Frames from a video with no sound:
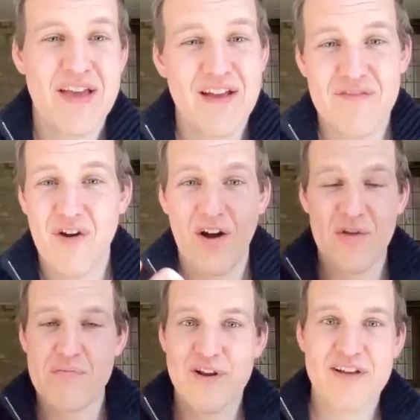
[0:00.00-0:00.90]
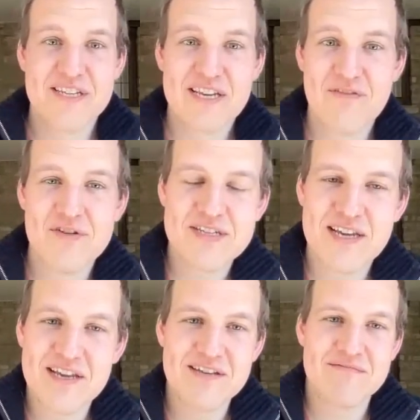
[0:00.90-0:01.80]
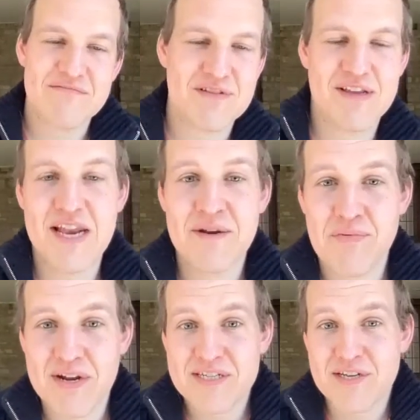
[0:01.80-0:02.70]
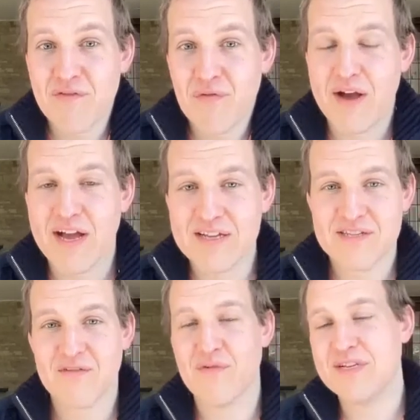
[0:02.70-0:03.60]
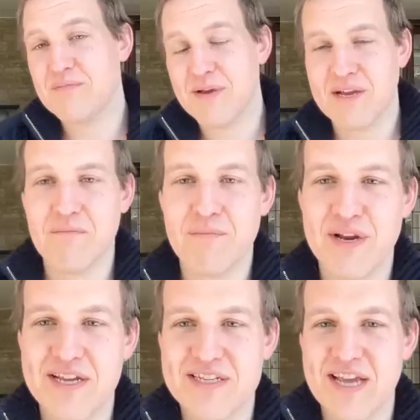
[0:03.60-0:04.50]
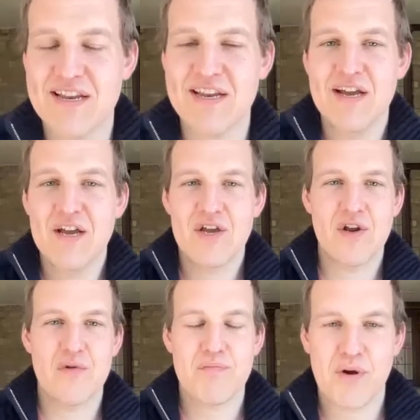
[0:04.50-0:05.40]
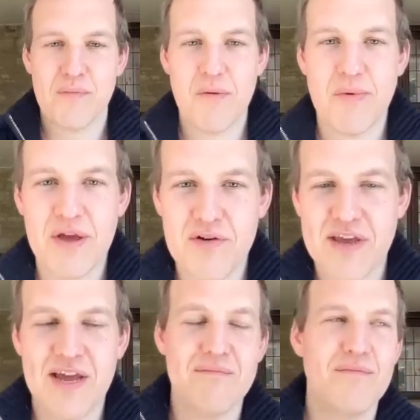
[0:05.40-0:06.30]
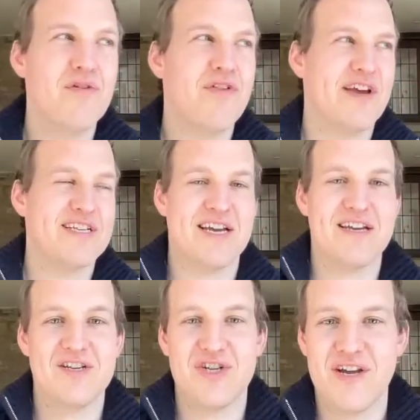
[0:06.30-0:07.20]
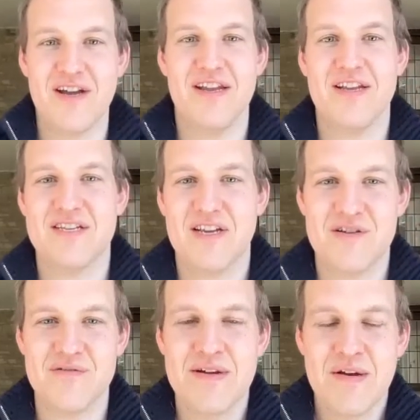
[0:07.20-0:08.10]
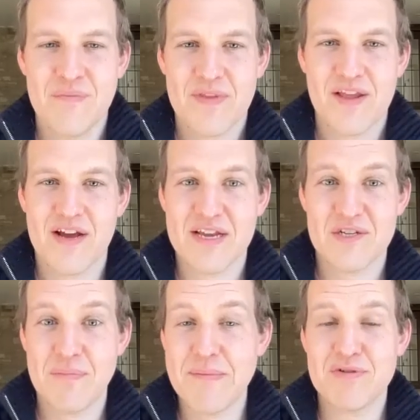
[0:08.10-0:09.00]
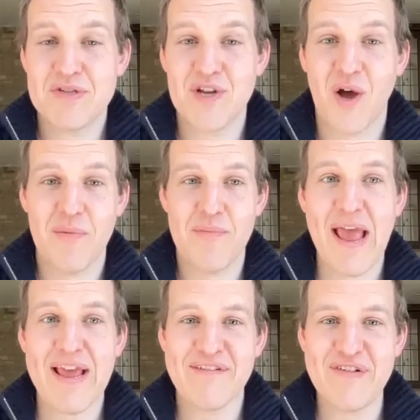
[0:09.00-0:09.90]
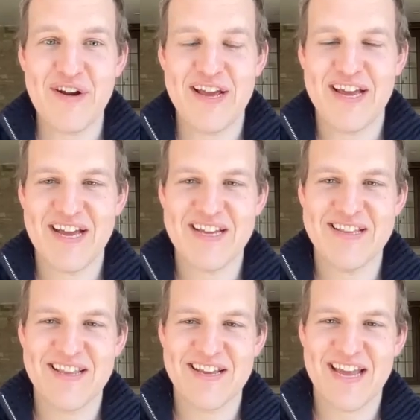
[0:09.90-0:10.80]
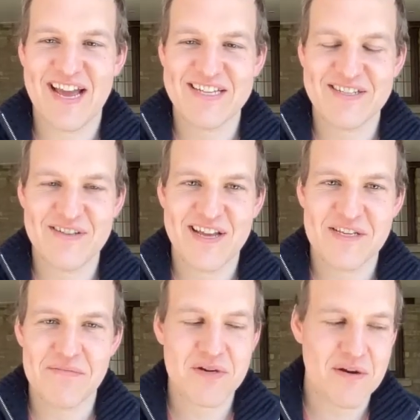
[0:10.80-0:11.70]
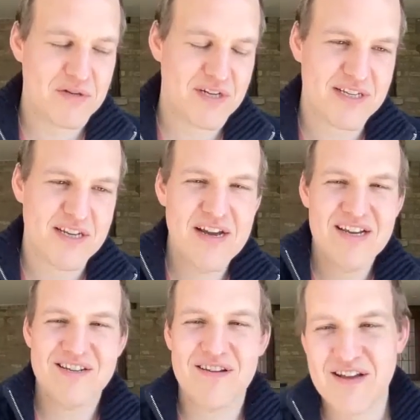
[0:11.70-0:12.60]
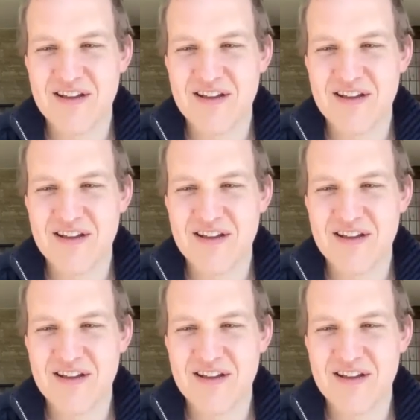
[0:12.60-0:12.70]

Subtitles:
For other products, like if you're selling enterprise software to big companies, then you're probably looking at more things like churn. So, you know, like, do people stop paying for it and cancel their subscriptions? So